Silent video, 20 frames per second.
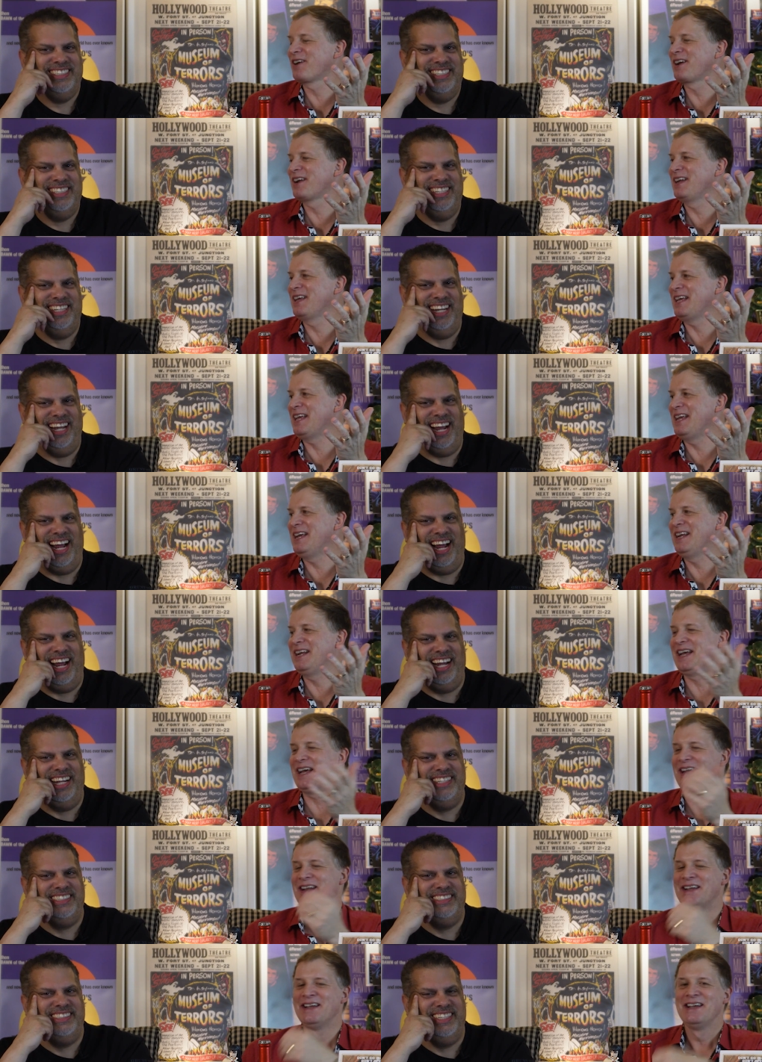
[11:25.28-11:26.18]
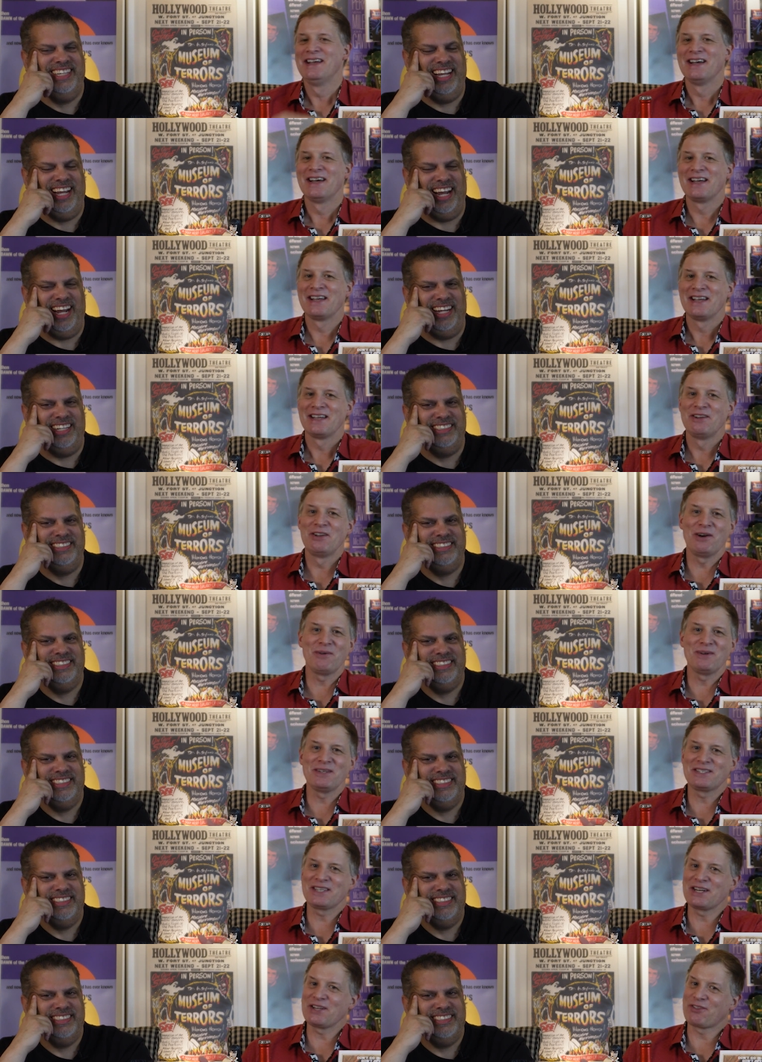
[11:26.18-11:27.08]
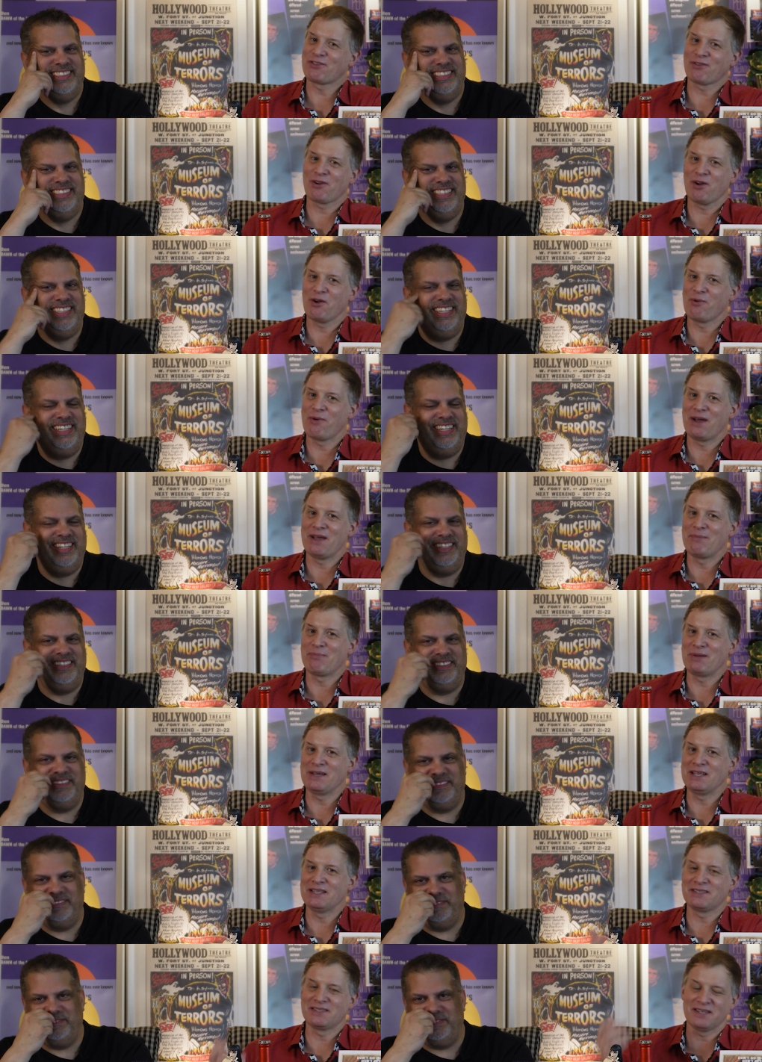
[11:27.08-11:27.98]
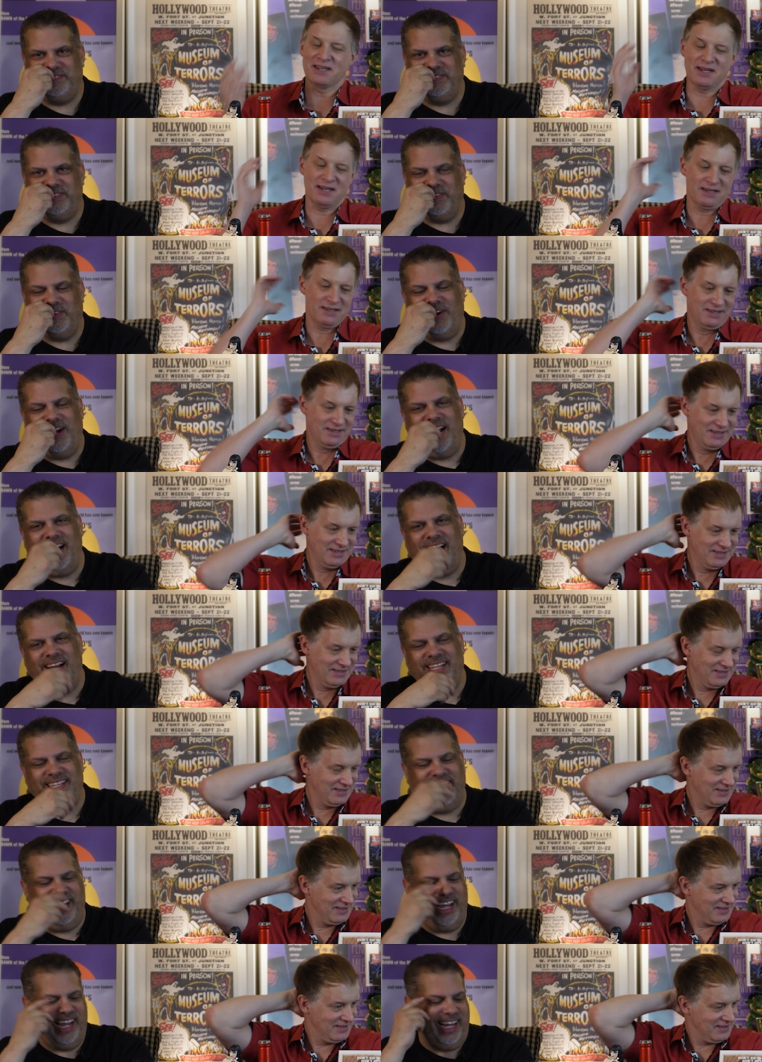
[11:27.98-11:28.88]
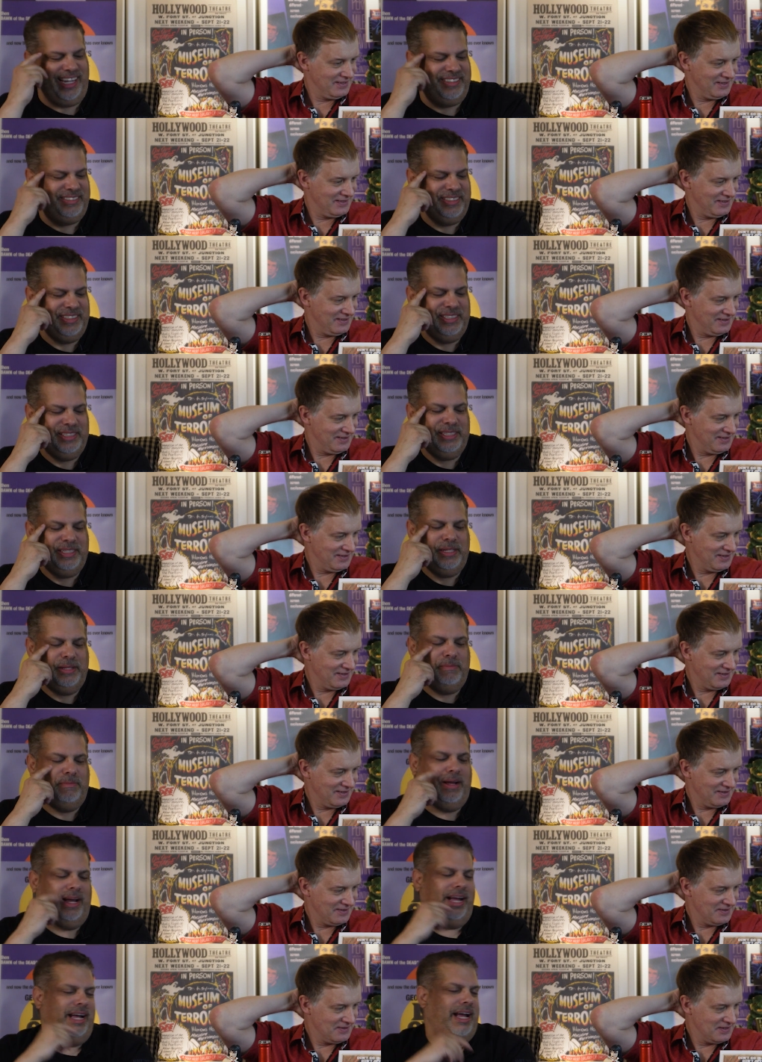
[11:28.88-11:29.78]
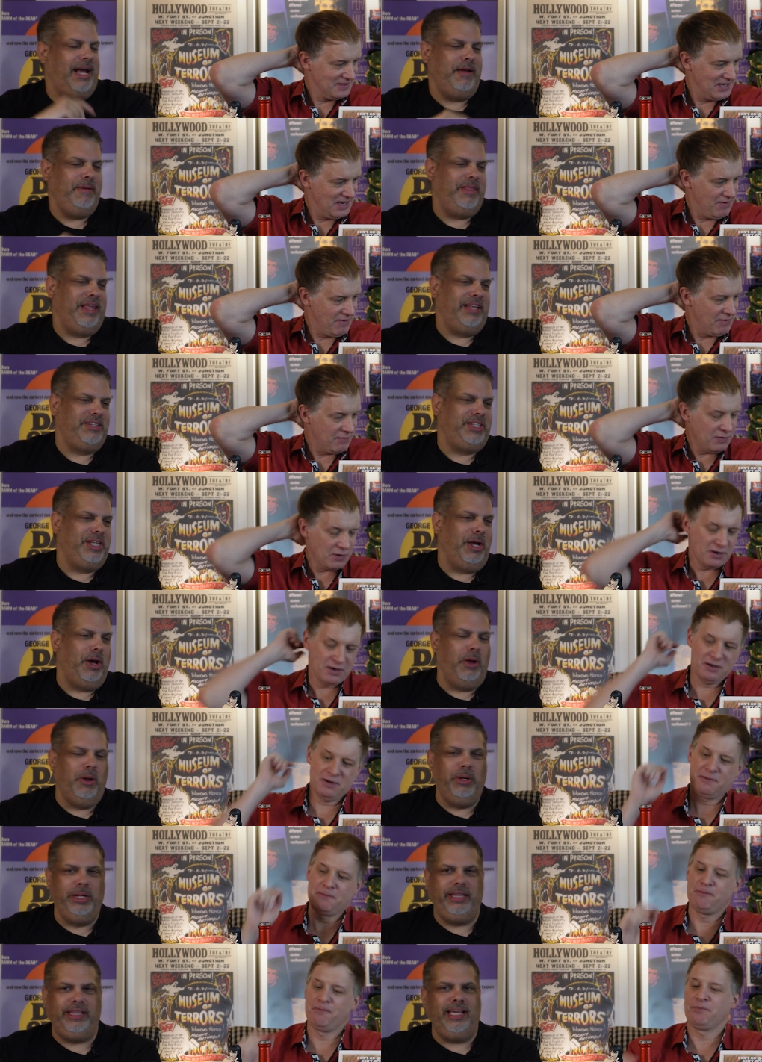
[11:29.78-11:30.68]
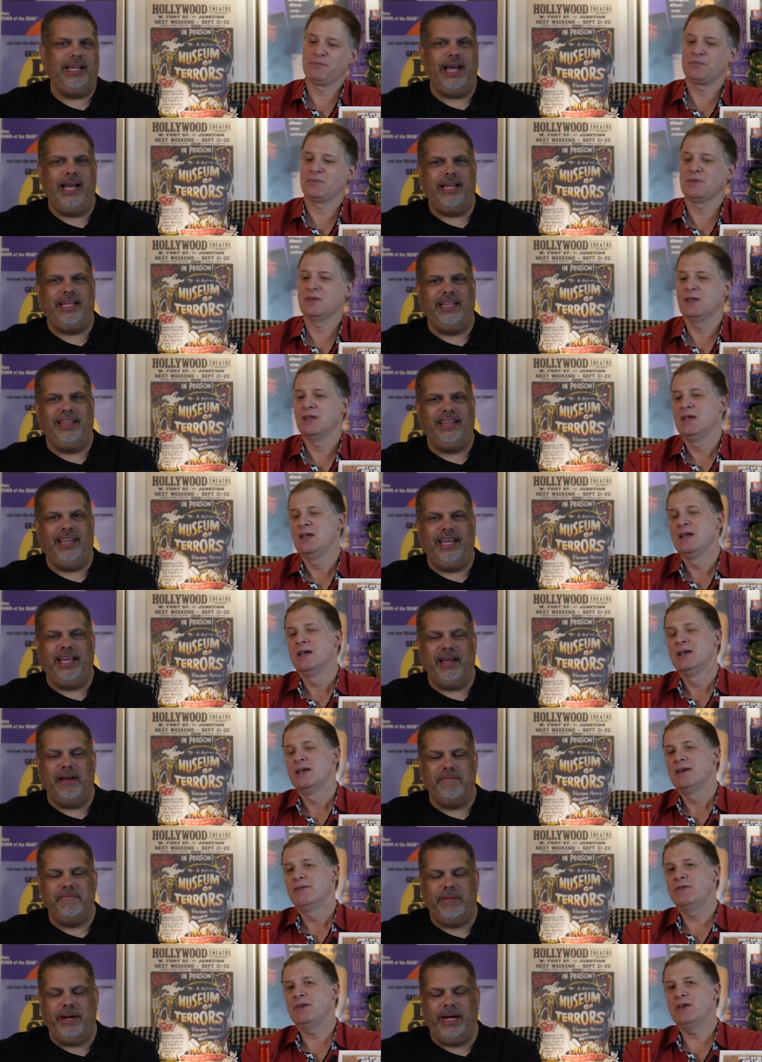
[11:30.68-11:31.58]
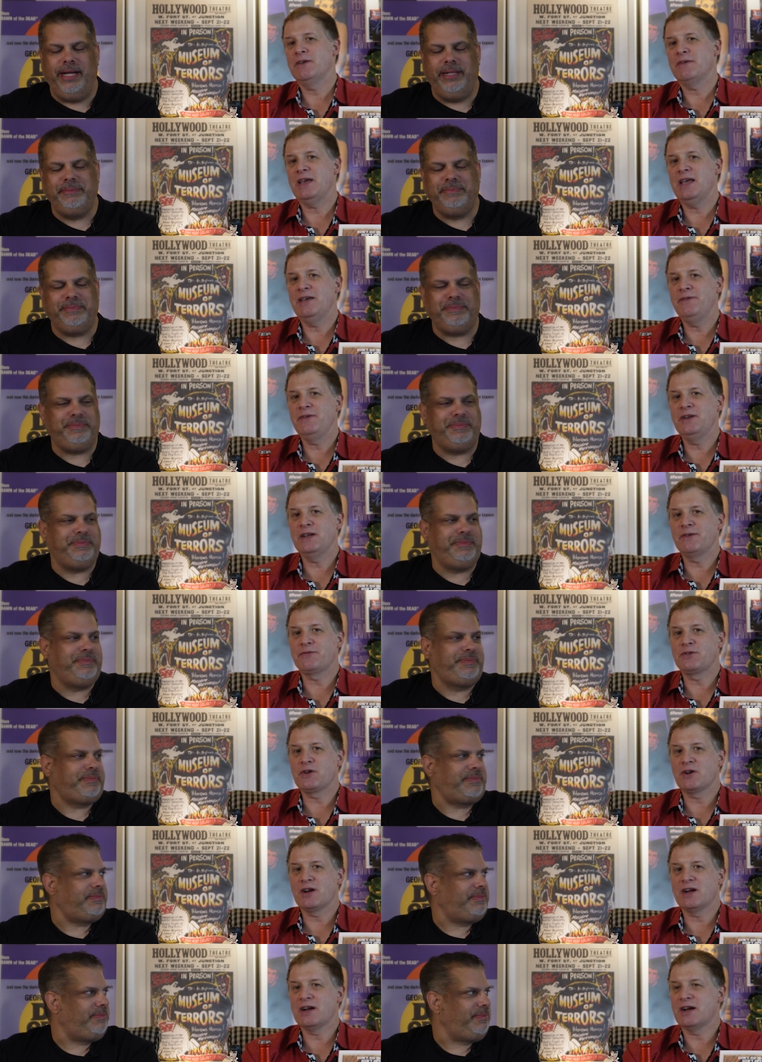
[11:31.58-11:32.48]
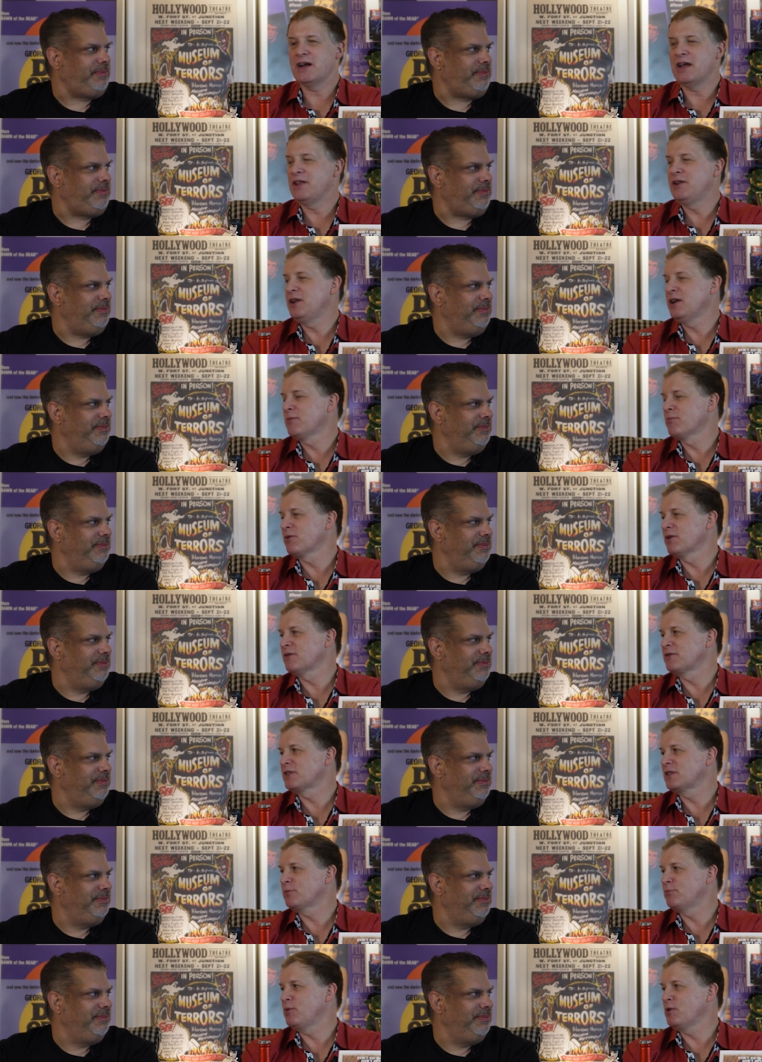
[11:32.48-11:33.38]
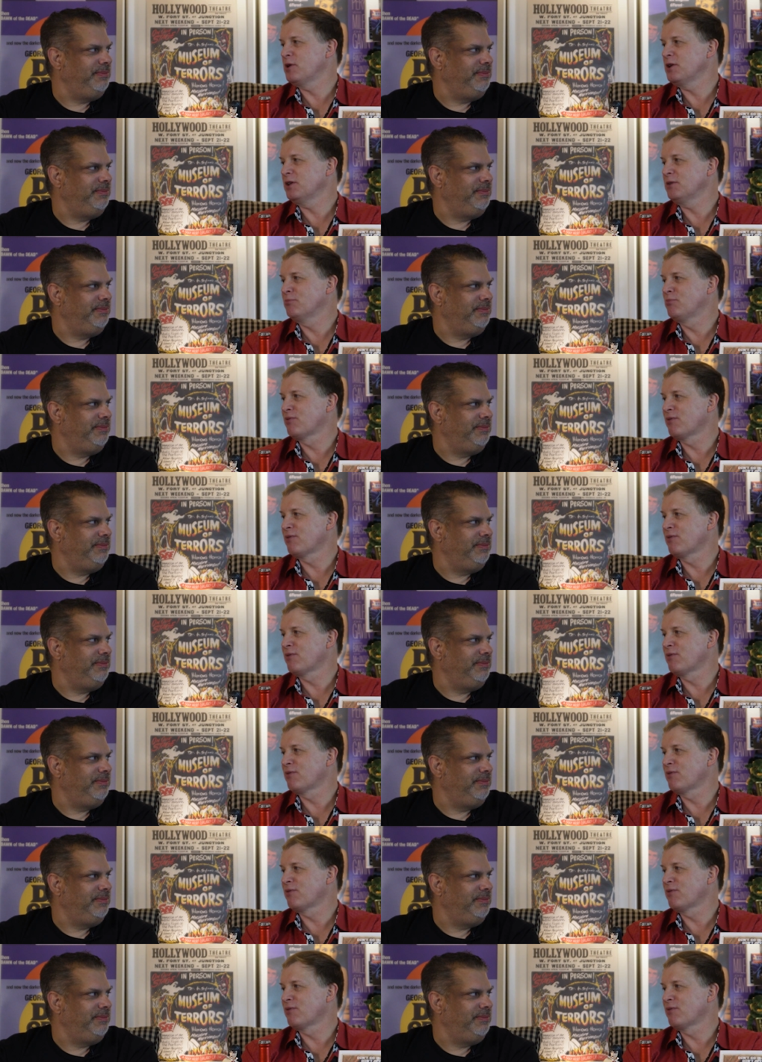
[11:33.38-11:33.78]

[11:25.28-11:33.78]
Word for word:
Speaker 1: gonna yeah. eat it. Yeah. No one's gonna throw away pizza. Well,
Speaker 2: yeah, but I, that's the only thing I can think of. But
Speaker 1: even if you're a number of spoiled